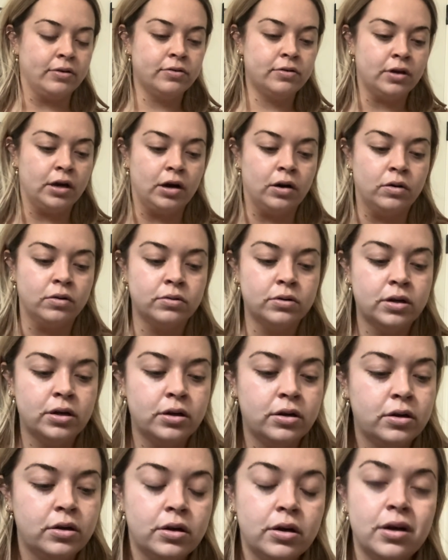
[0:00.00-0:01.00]
So
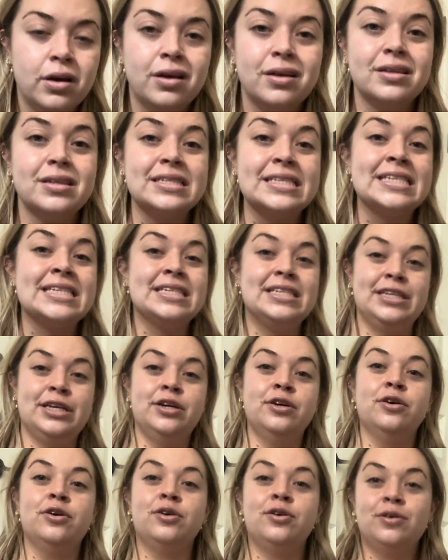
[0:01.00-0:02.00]

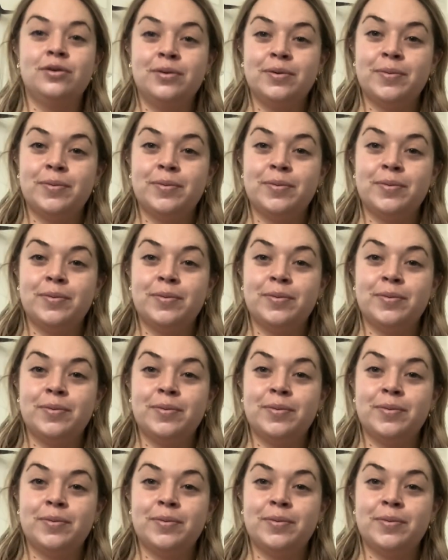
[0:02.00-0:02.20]
still,